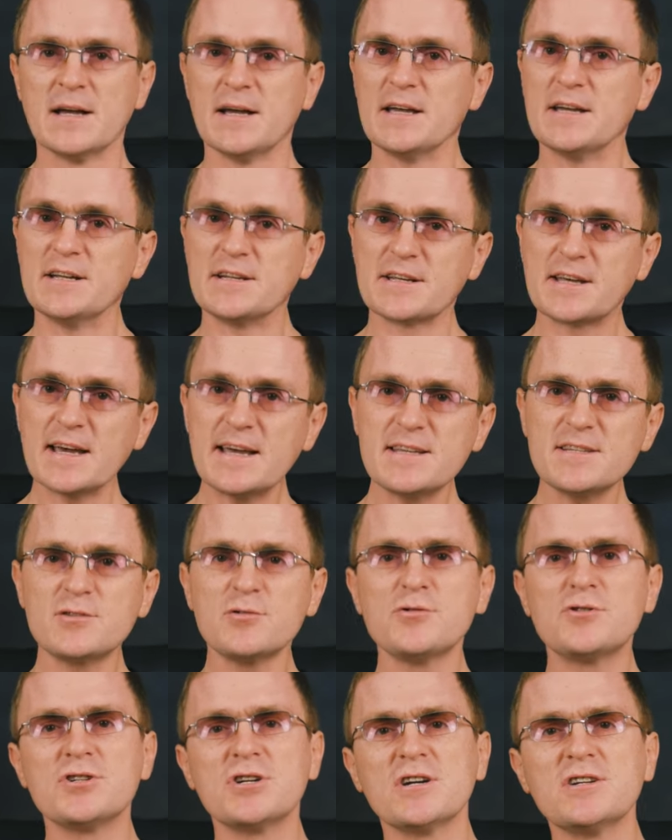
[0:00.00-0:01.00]
In case
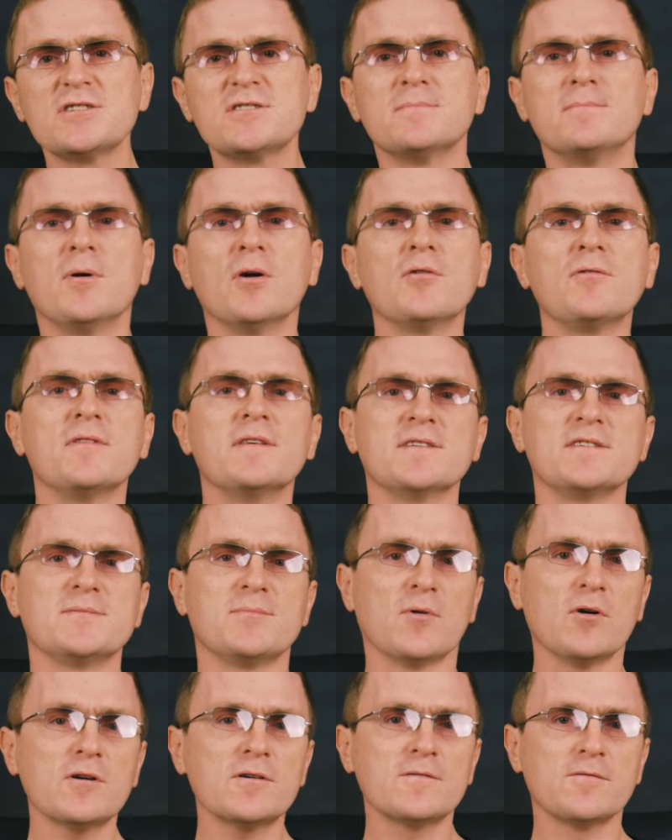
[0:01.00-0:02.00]
you changed both the
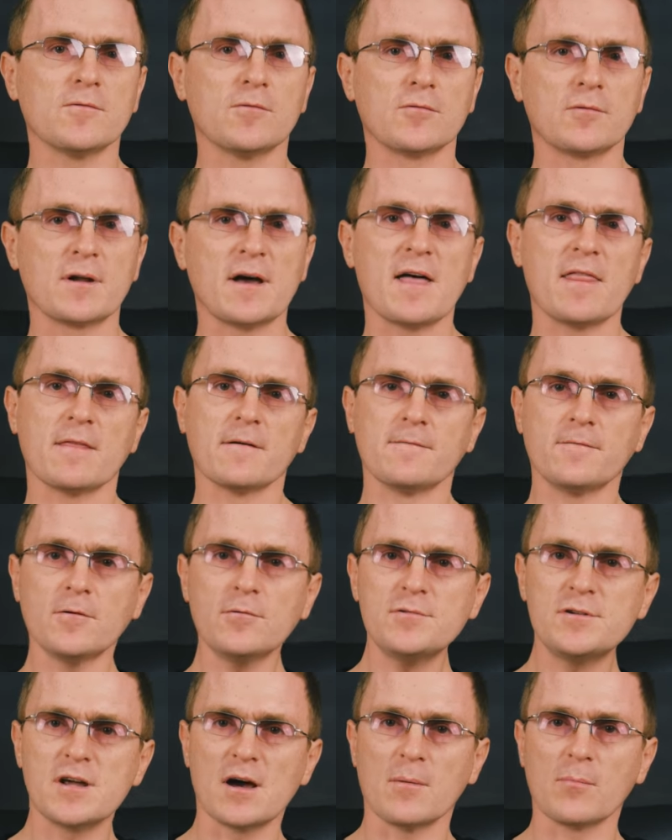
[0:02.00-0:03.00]
smartphone and the
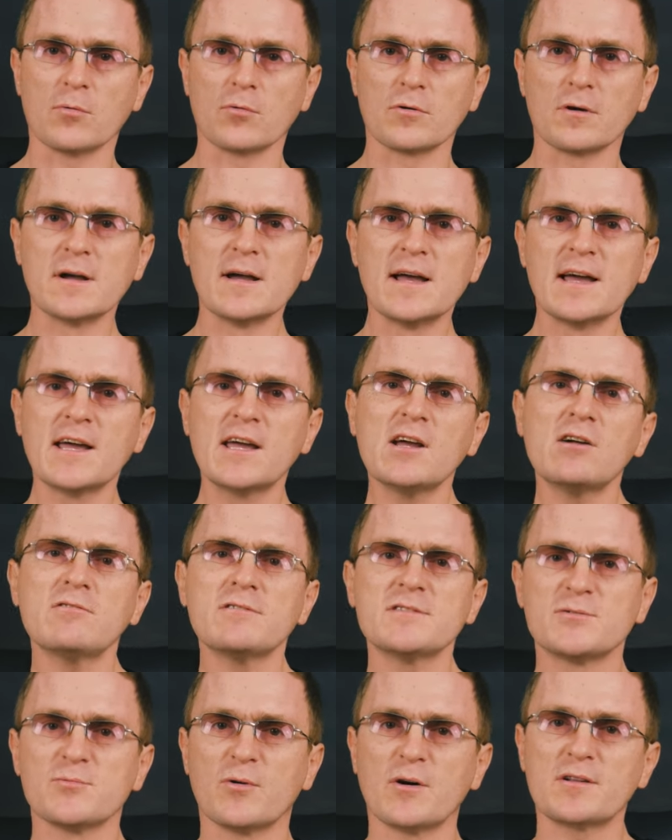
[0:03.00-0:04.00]
phone number, here
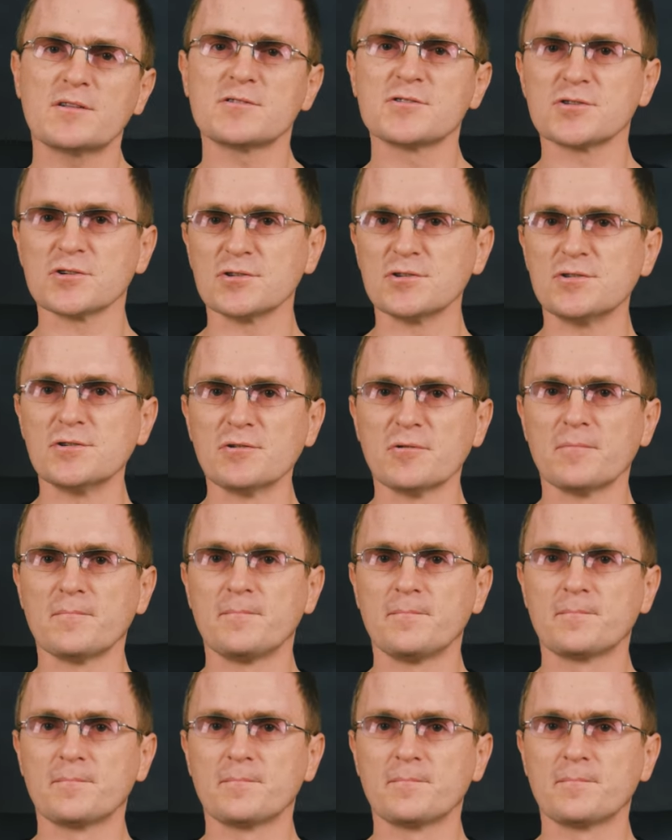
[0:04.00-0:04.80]
is what you should do.